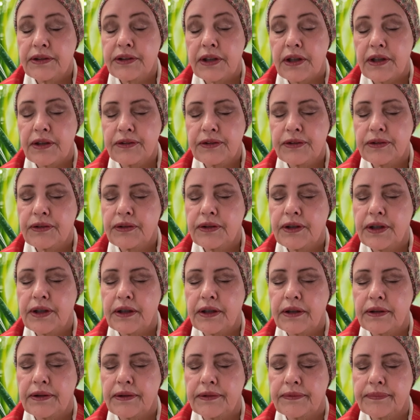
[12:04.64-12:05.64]

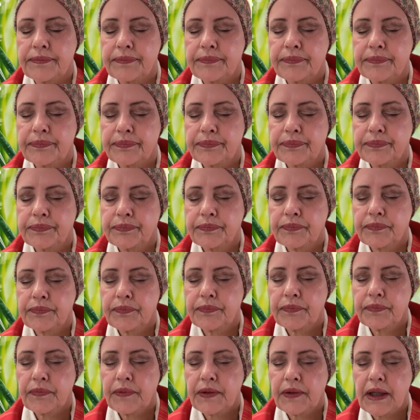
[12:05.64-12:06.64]
yesterday.
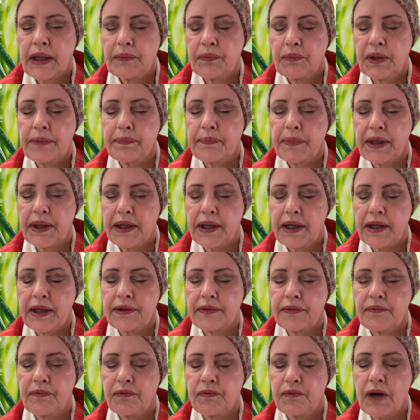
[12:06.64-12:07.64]
And we
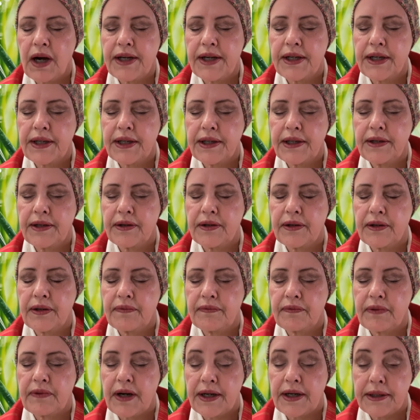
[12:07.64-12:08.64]
begin right here
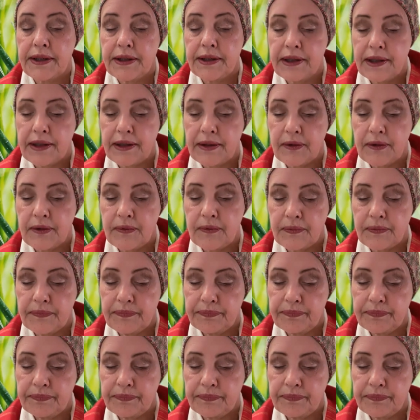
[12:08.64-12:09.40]
and right now.